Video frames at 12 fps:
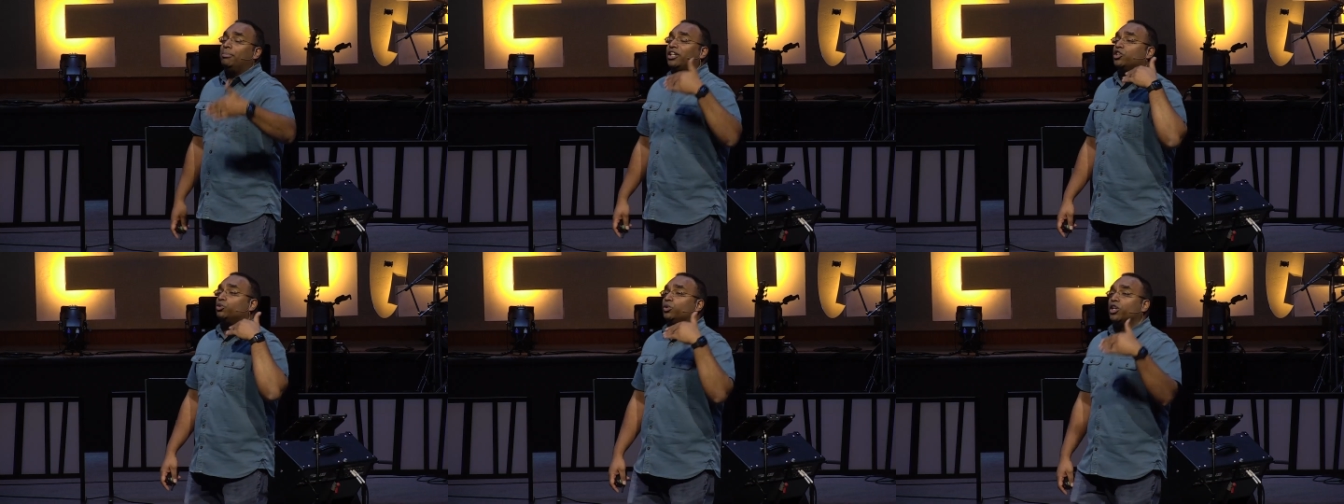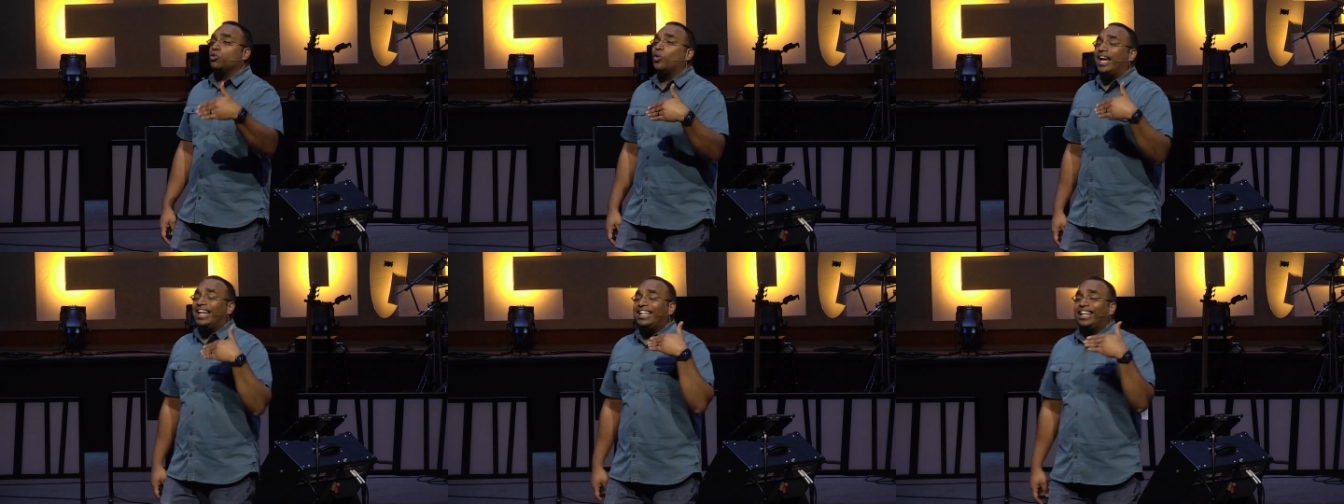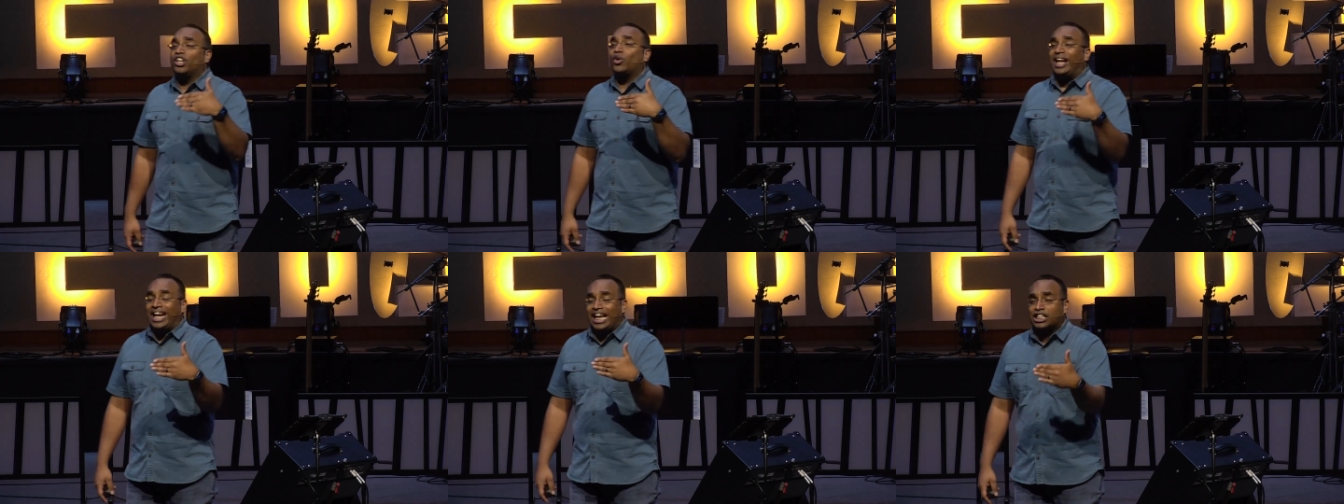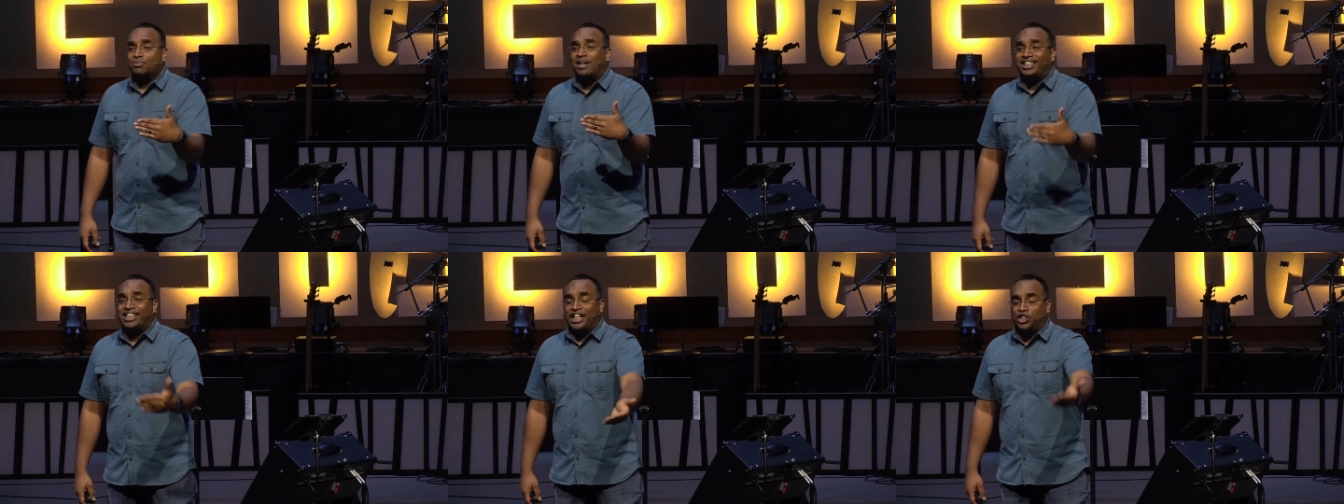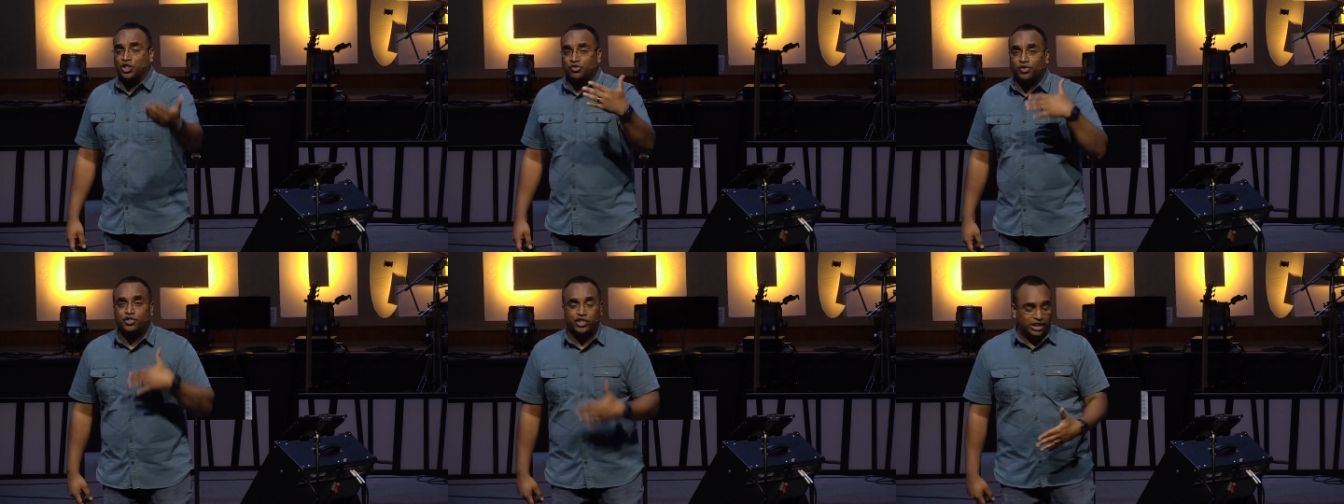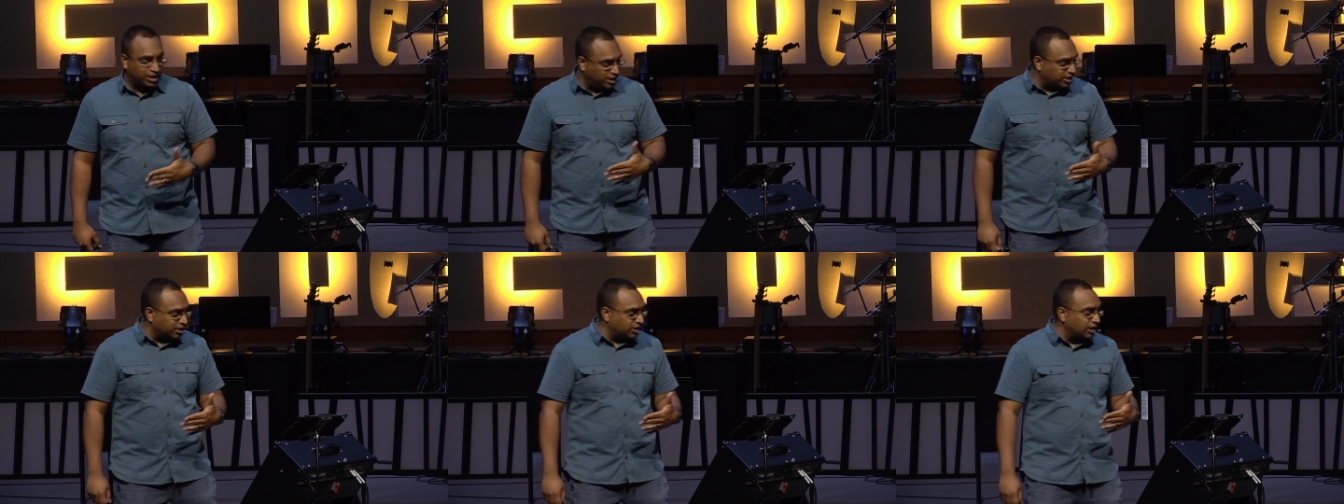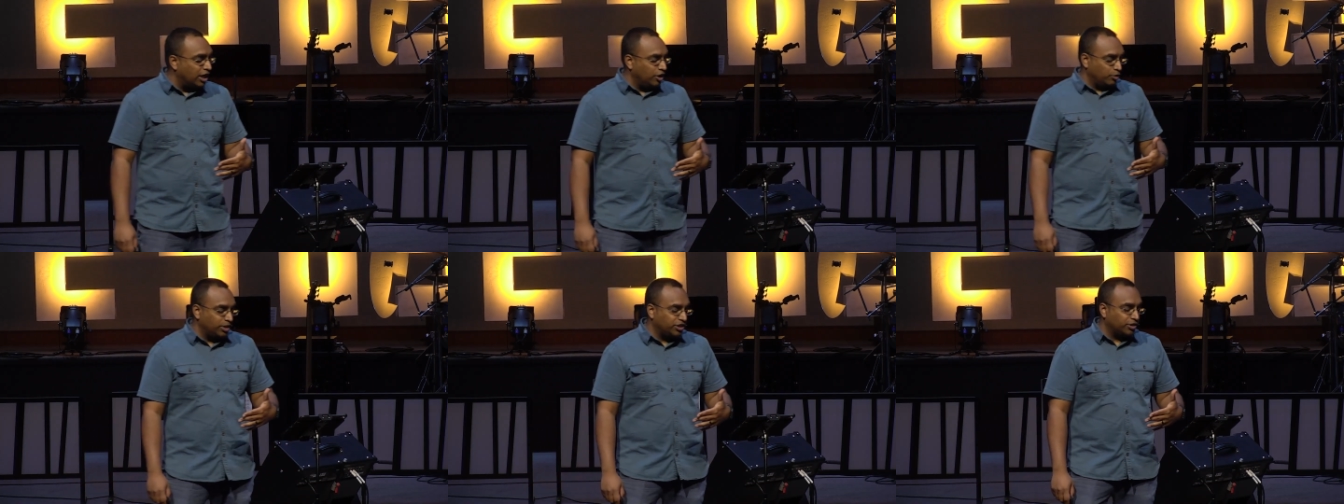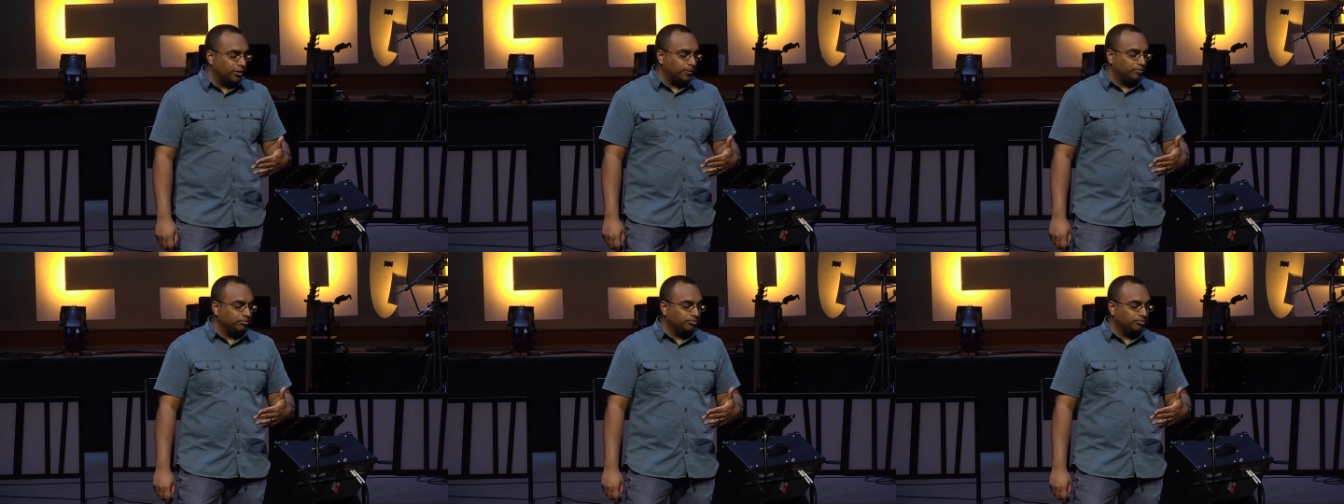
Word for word: because we are waiting in great expectation for Jesus' return.